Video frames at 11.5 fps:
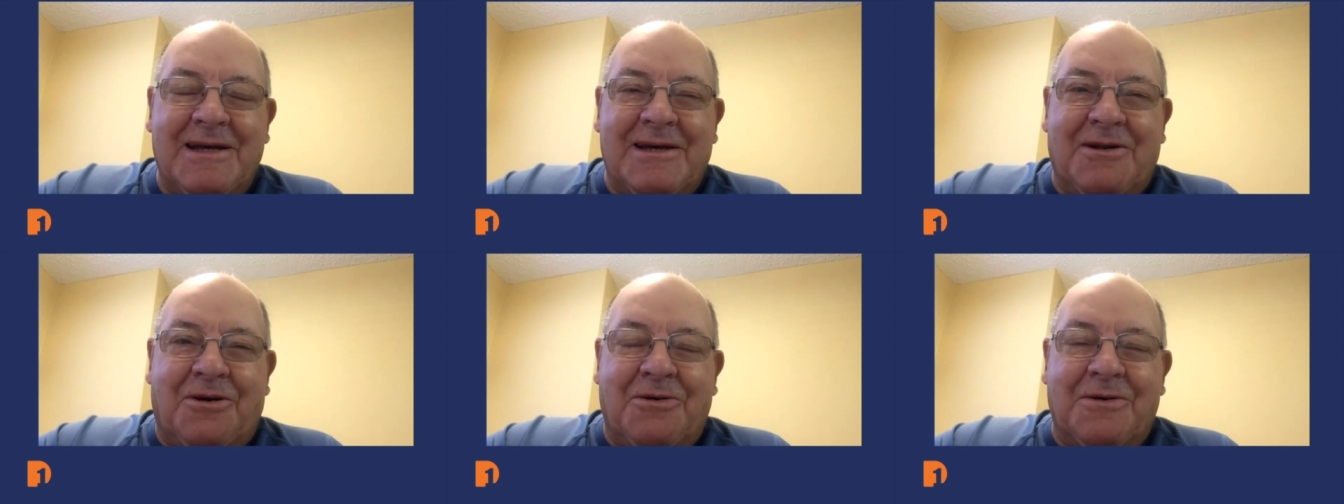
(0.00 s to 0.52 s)
you
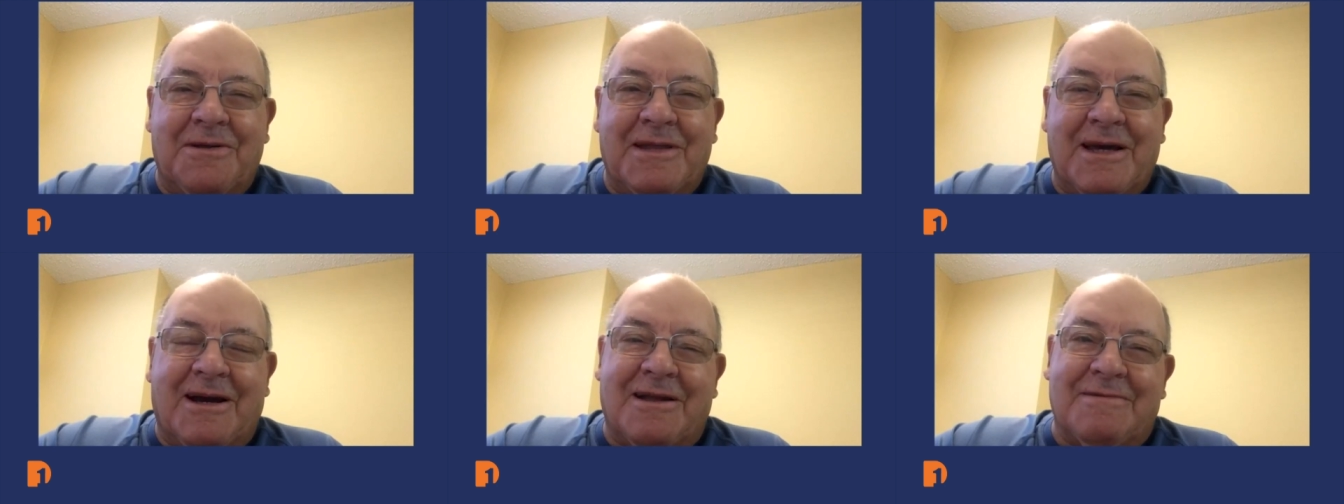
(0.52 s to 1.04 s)
know
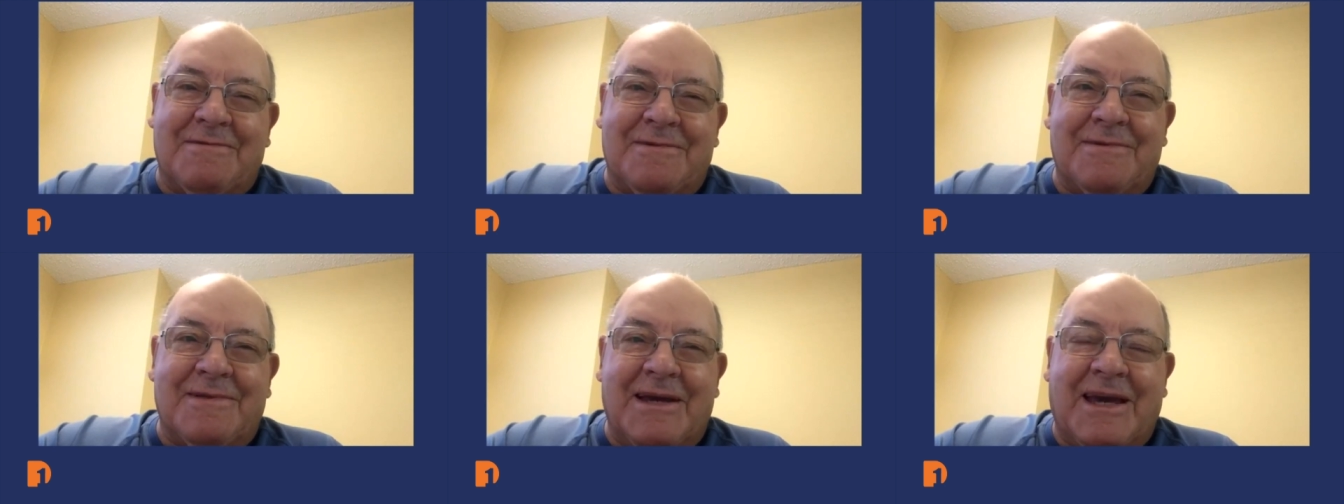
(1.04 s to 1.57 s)
they got
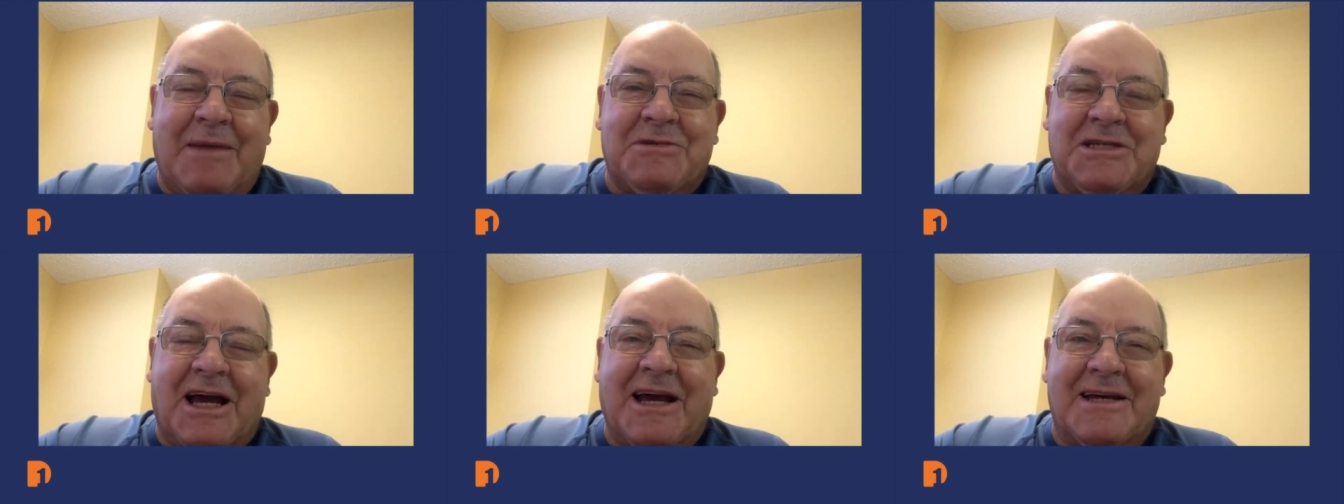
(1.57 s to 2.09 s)
they came
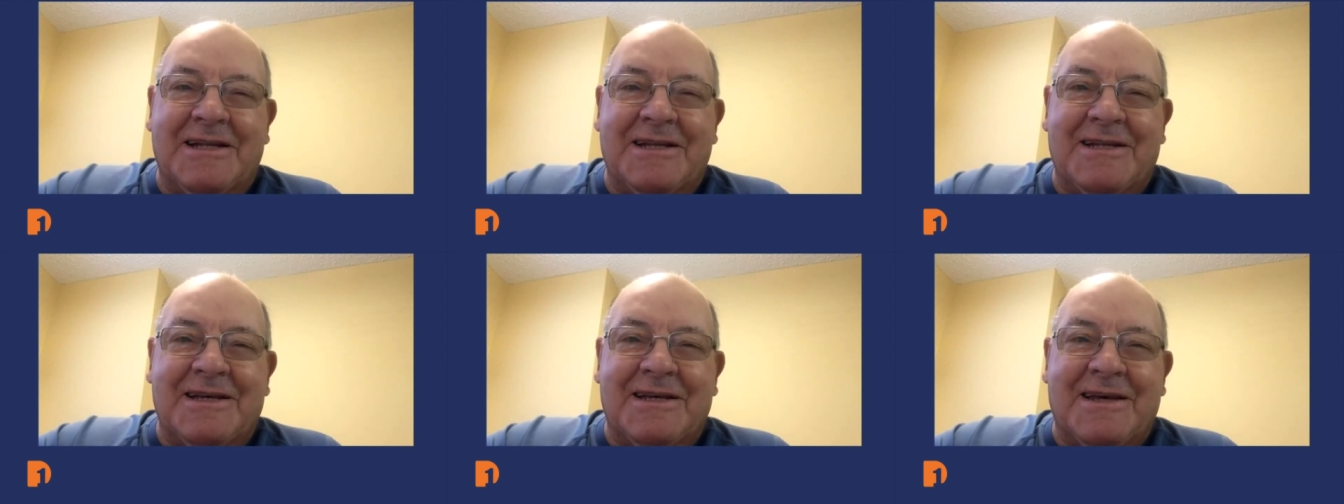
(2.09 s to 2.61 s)
second,
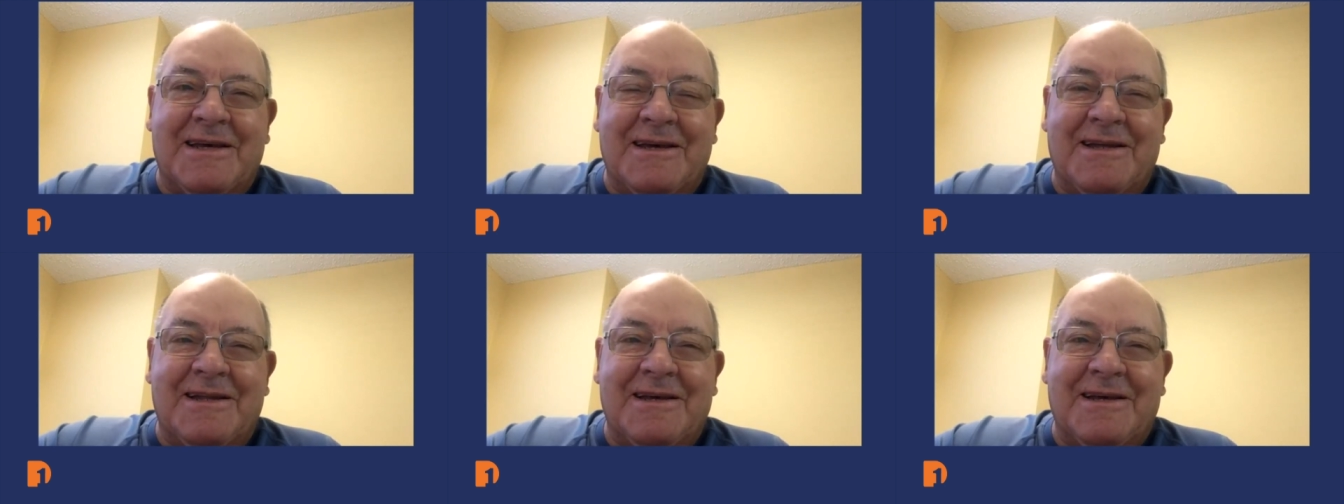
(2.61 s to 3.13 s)
and
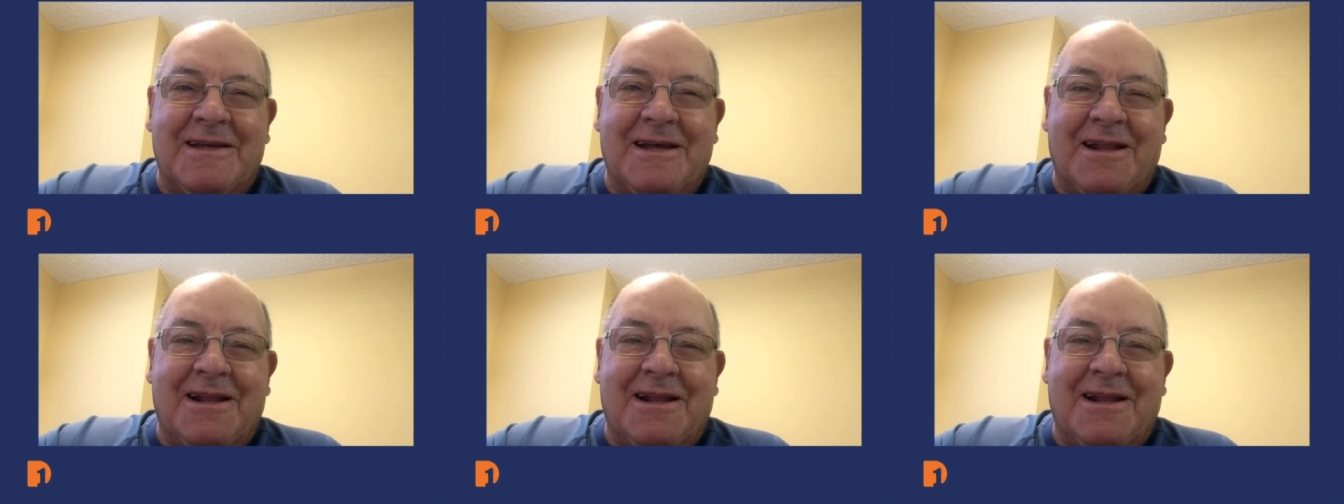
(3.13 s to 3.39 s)
and